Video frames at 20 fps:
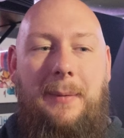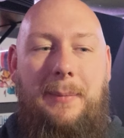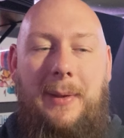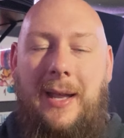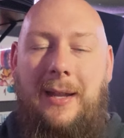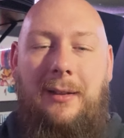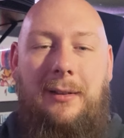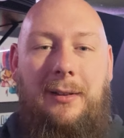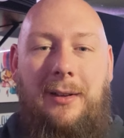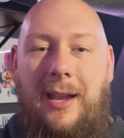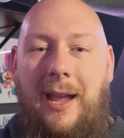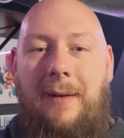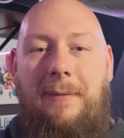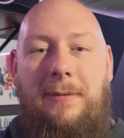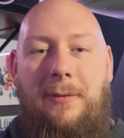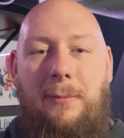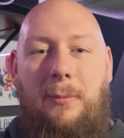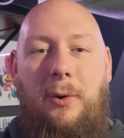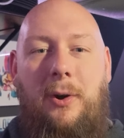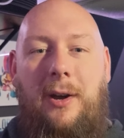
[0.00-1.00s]
be on the lookout
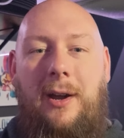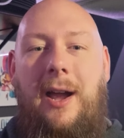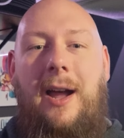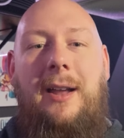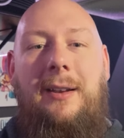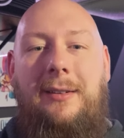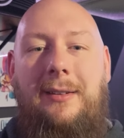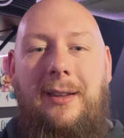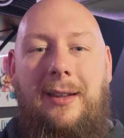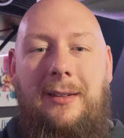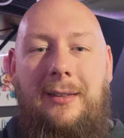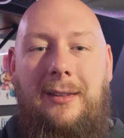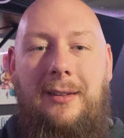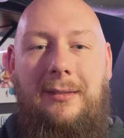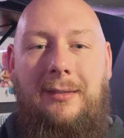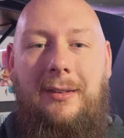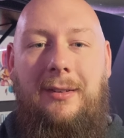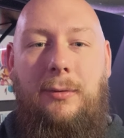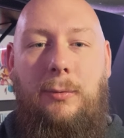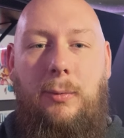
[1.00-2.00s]
for more content
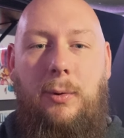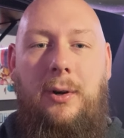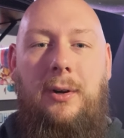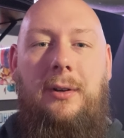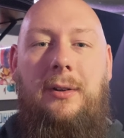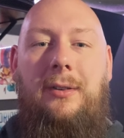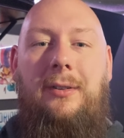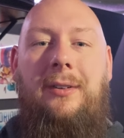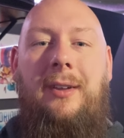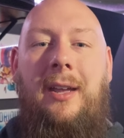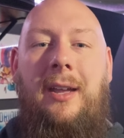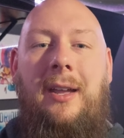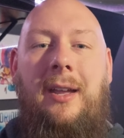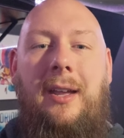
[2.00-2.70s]
that's in the works.